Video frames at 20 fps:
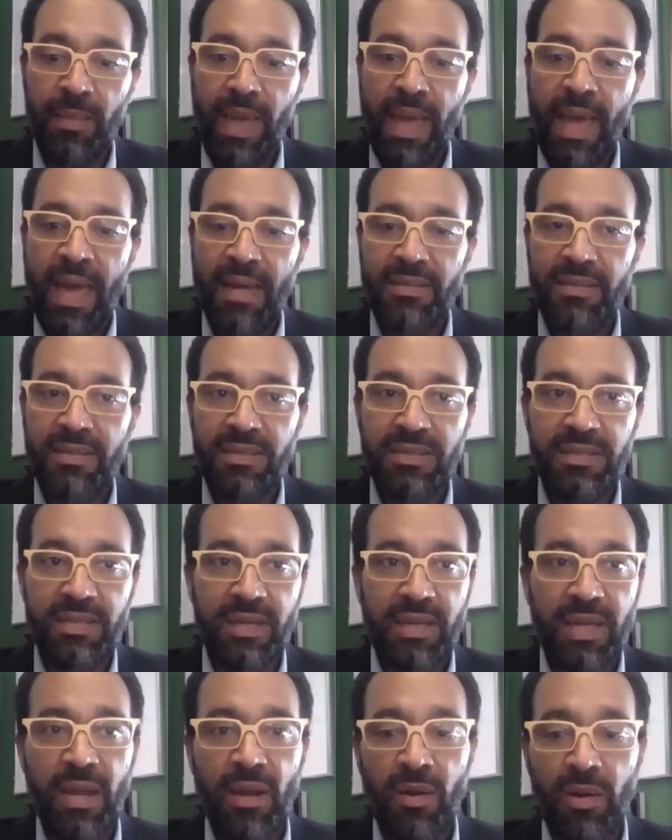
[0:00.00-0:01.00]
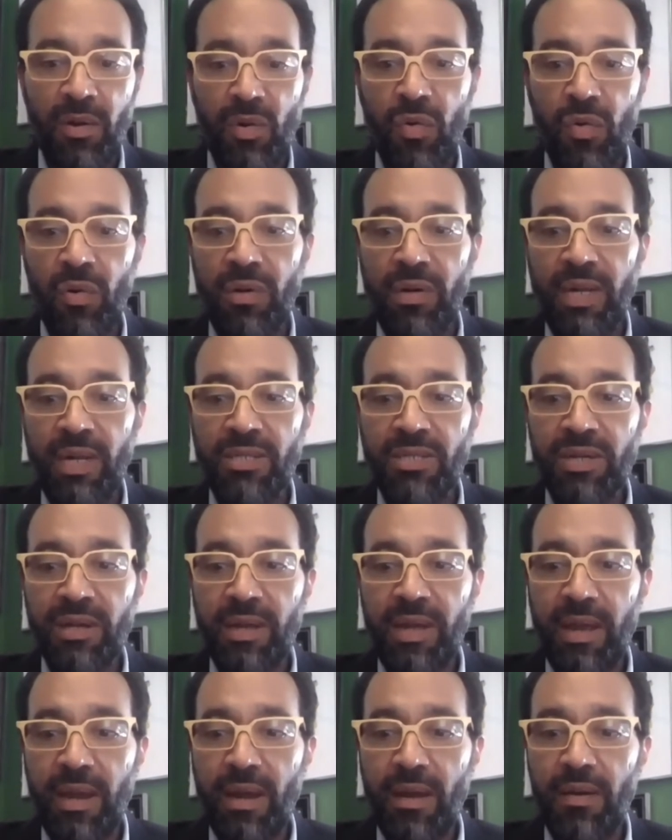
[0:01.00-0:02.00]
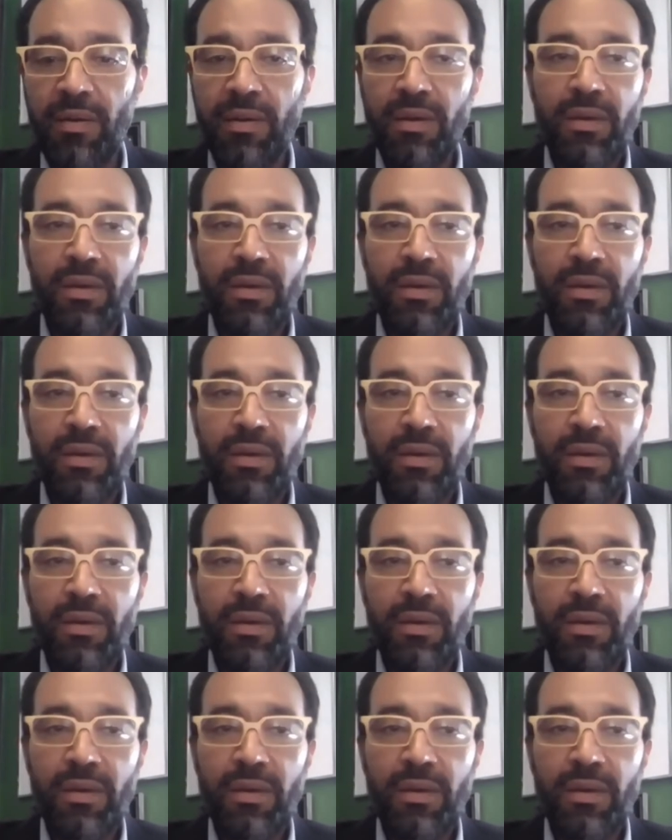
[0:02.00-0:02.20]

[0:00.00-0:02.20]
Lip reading: access to care and coordination of care.